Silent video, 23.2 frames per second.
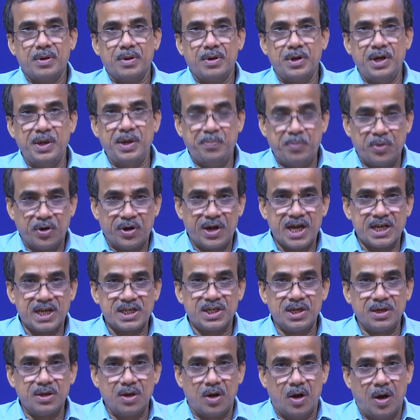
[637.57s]

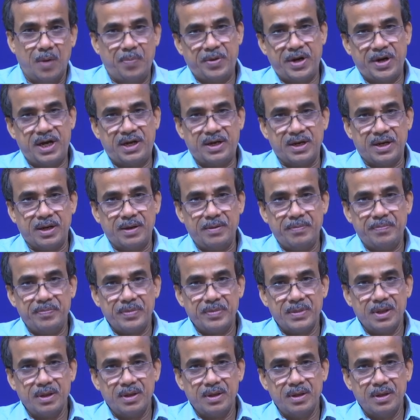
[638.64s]
reproduction operator
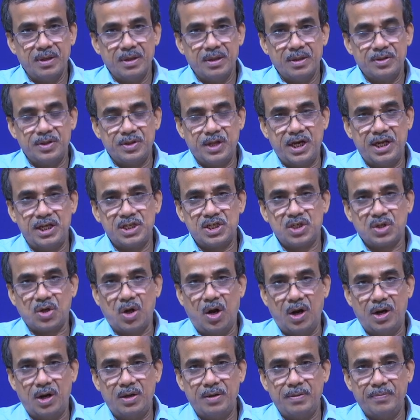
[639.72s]
that is
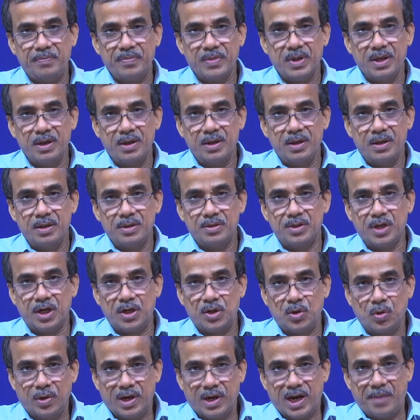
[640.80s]
called the
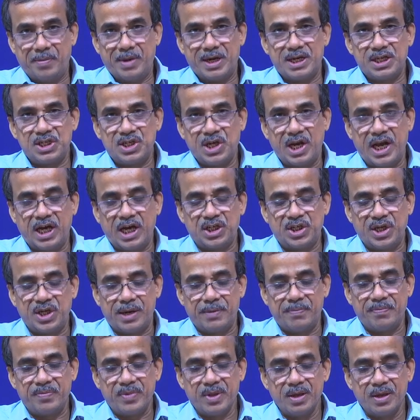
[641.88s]
tournament selection.
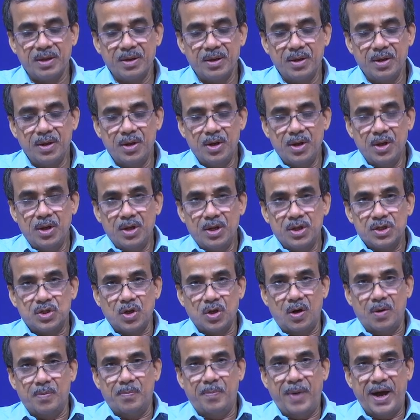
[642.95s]

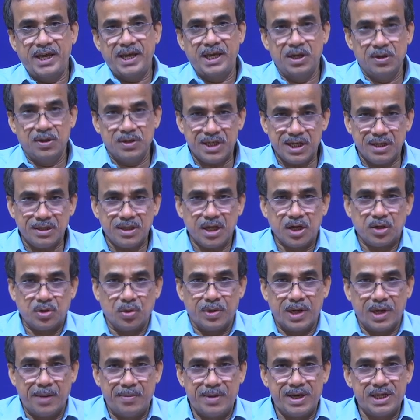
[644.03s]
So, by using the
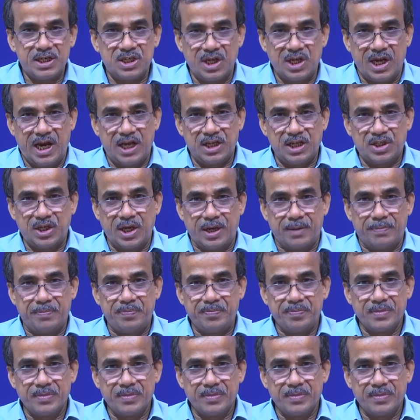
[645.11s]
tournament selection,